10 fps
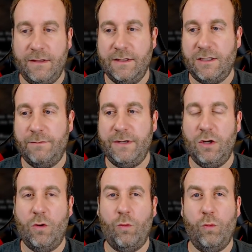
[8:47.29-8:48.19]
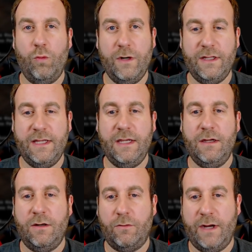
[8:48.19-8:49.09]
This could be a
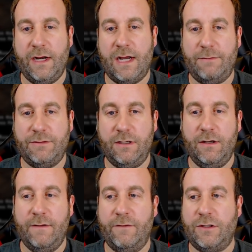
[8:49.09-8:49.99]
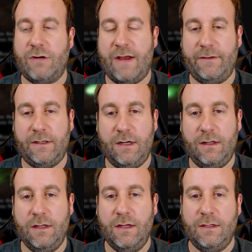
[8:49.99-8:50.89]
really great option for Travancore